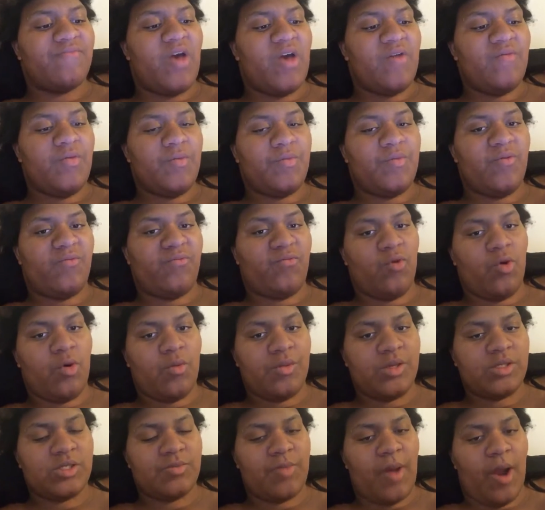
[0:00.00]
my favorite
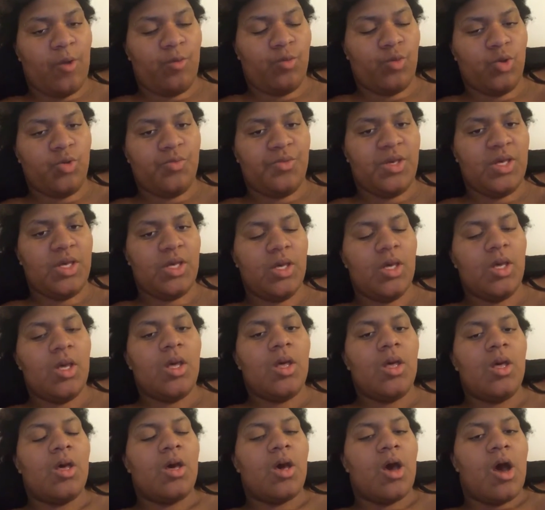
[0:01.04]
performance by Ruby,
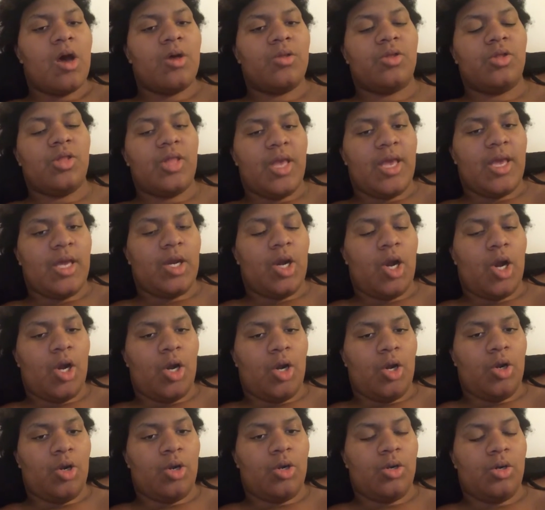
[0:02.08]
other than
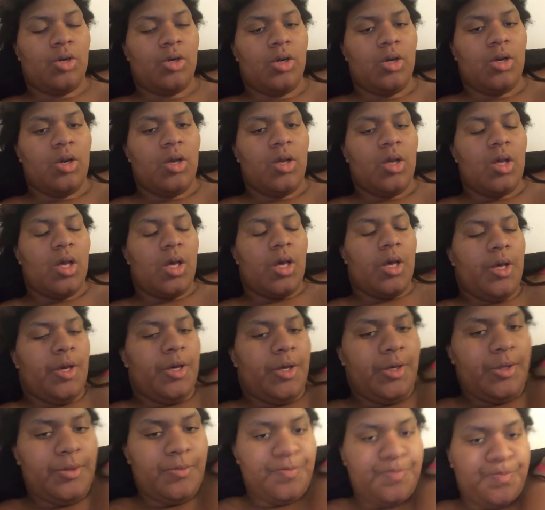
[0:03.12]
her,
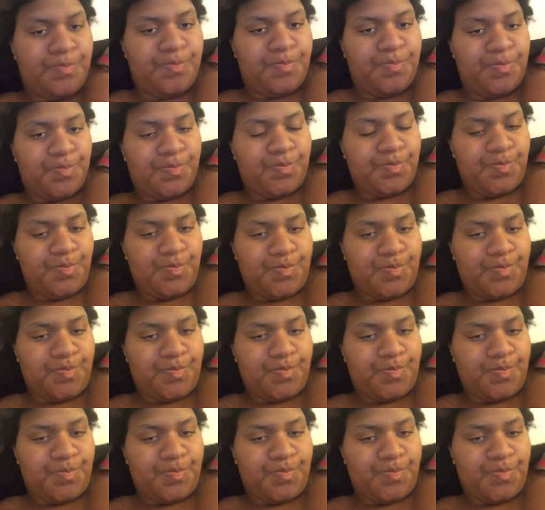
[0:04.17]
um,